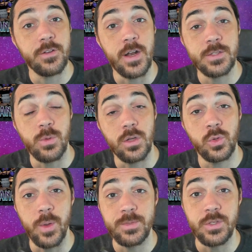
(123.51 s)
They're not as well
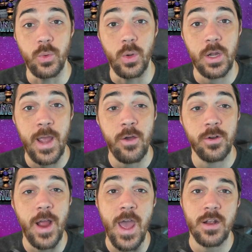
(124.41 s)
equipped to
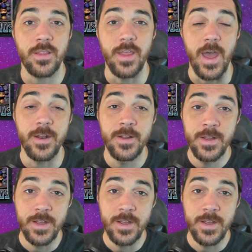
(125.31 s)
counteract that.